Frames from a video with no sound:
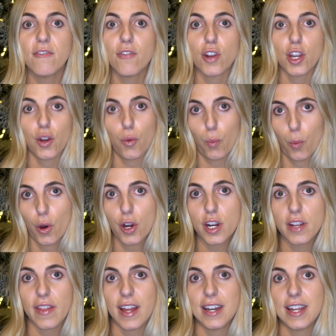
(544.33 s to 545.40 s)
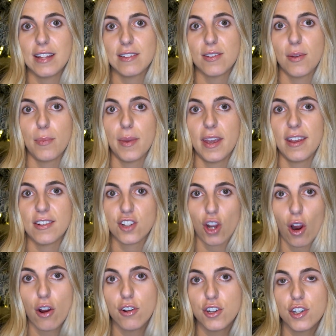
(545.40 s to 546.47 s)
for your work that needs to be
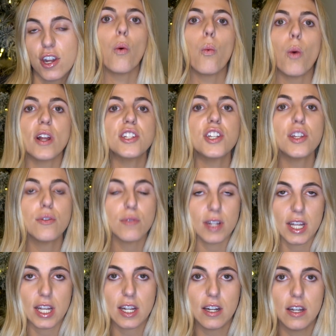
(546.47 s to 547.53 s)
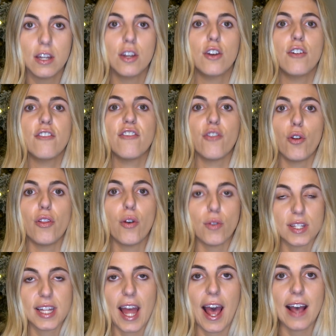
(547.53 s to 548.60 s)
charged? What do you need for
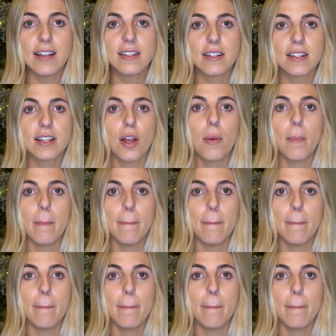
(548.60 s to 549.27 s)
those tasks?